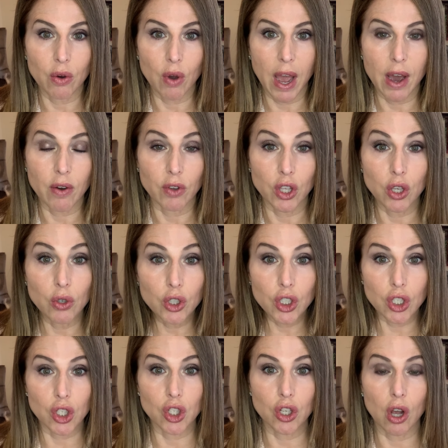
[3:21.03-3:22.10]
how you
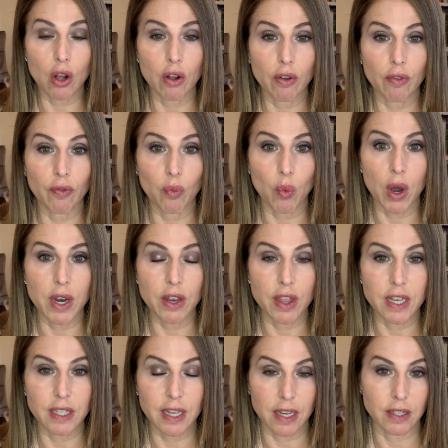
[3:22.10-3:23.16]
should solve what
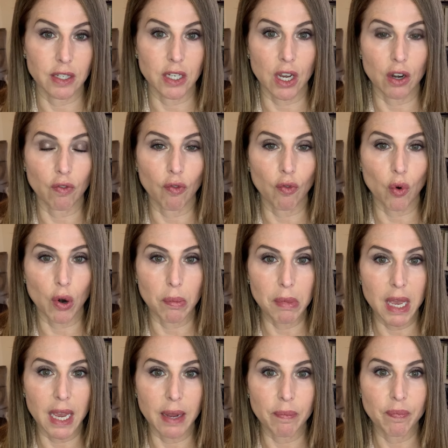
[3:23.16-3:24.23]
this has done for
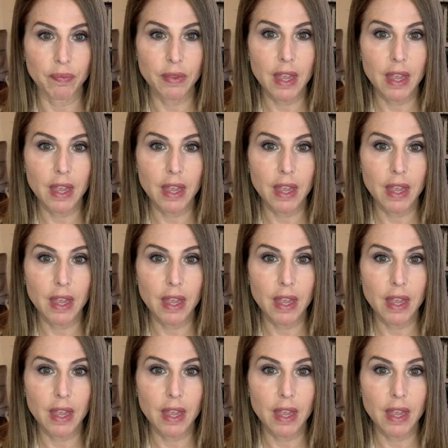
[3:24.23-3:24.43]
me.